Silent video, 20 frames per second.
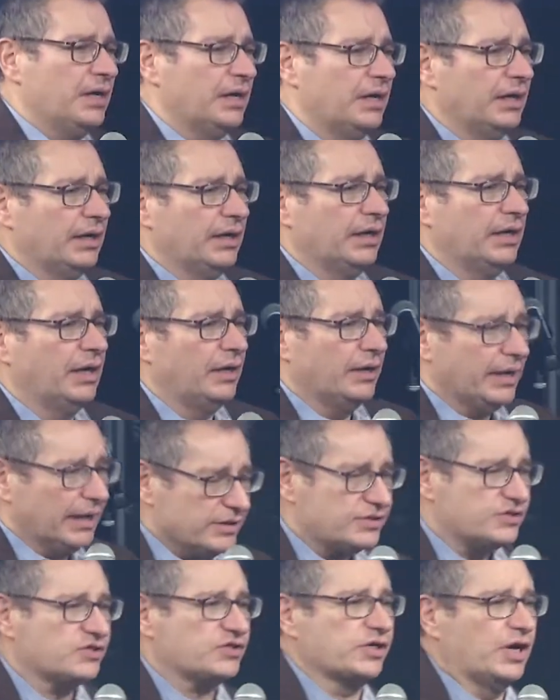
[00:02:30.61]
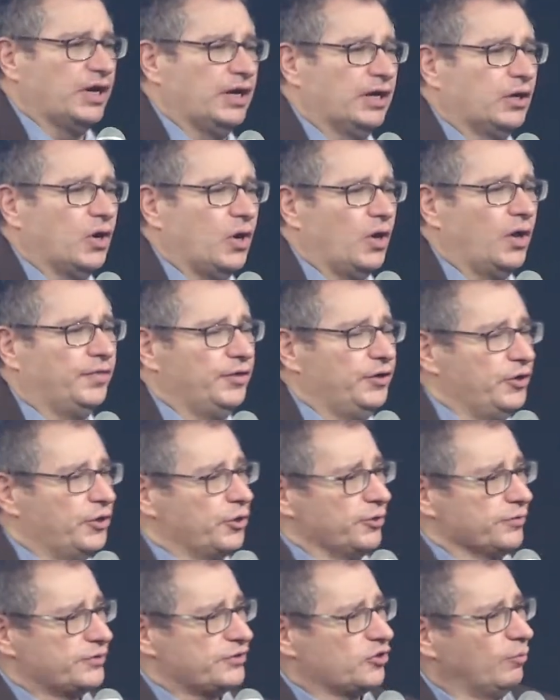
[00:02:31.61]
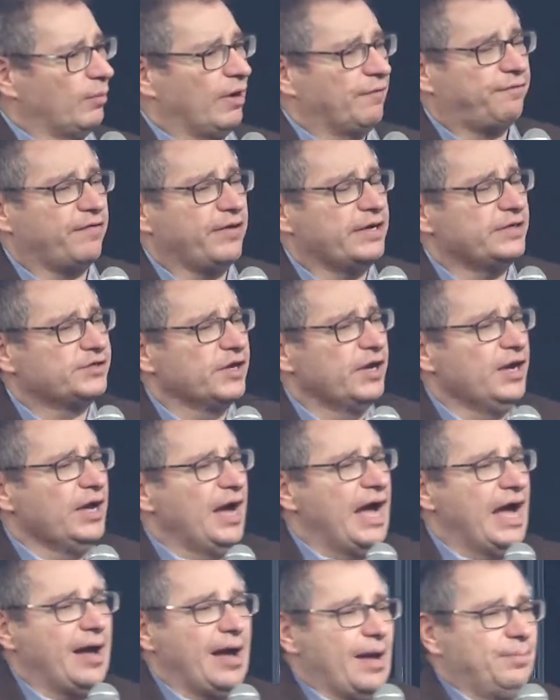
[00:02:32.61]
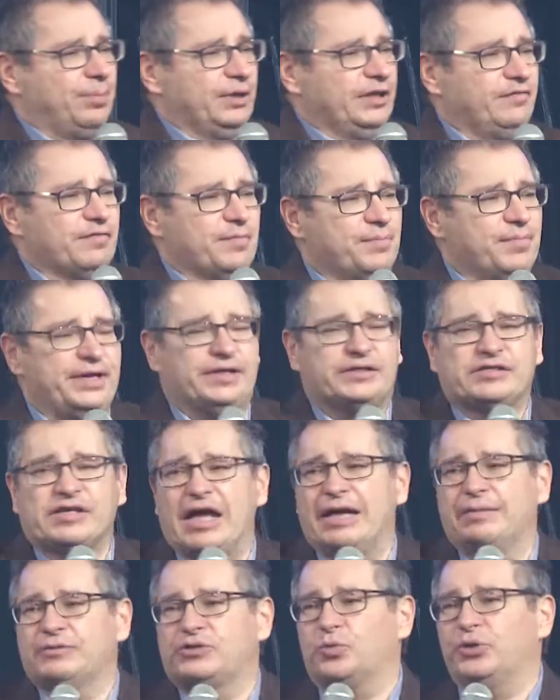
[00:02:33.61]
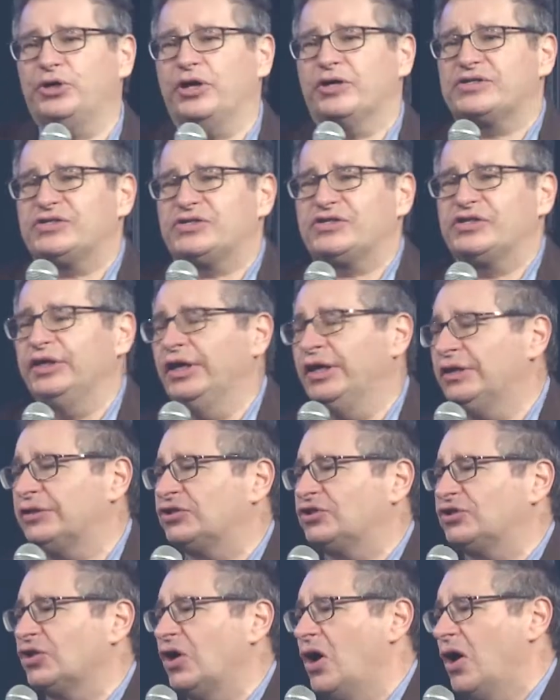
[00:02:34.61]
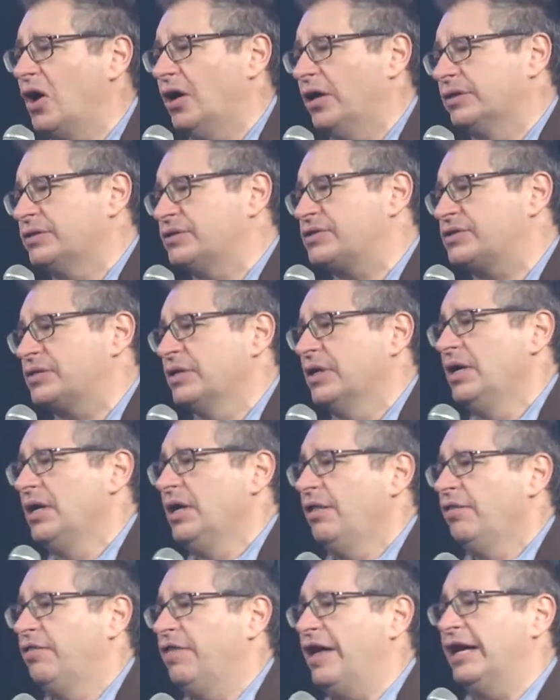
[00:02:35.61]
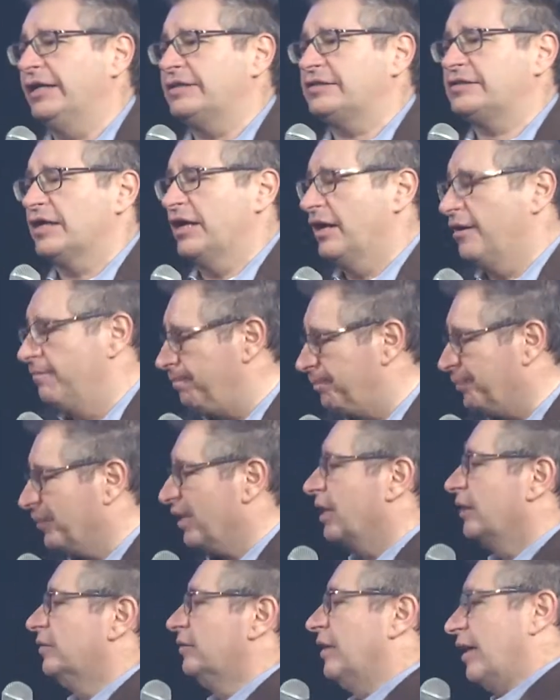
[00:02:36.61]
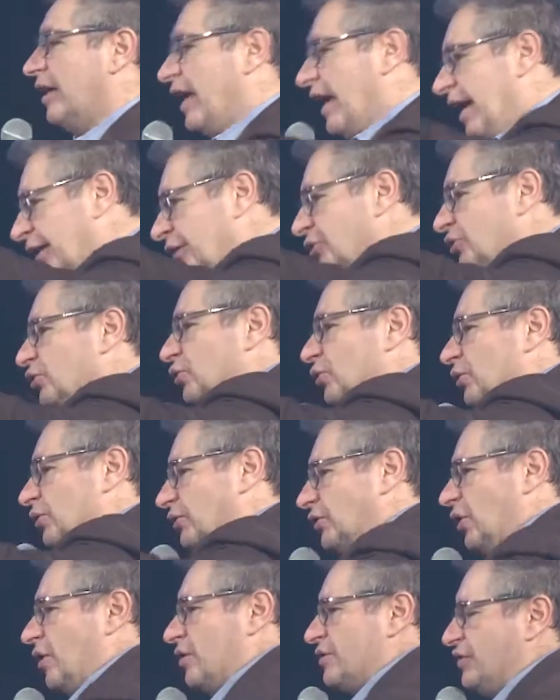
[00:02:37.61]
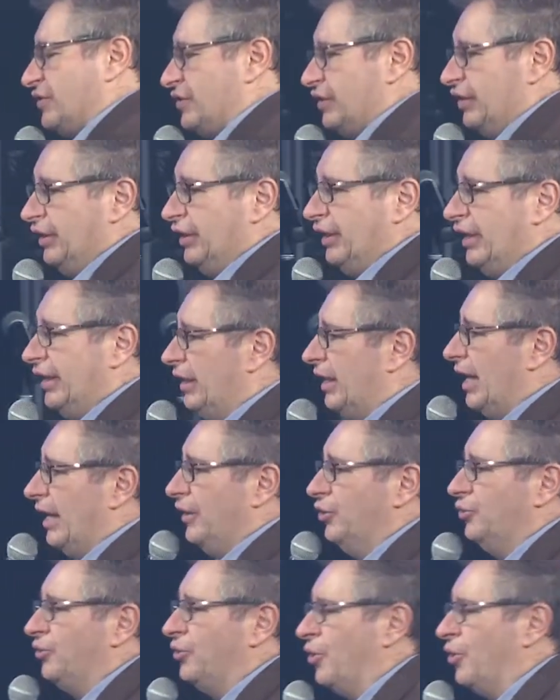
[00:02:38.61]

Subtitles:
and sung on the earth. So my friends, I believe that many times we are singing songs that that angels are singing. And you